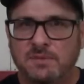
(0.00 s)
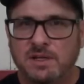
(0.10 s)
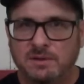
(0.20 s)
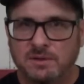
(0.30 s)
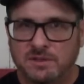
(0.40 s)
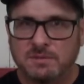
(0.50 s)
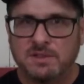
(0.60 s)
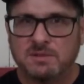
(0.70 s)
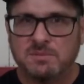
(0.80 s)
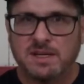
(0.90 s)
You know, do some
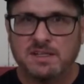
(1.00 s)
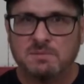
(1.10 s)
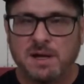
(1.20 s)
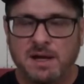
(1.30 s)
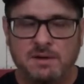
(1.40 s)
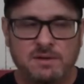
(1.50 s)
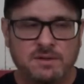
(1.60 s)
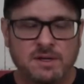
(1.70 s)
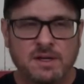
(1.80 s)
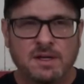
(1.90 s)
some test patterns,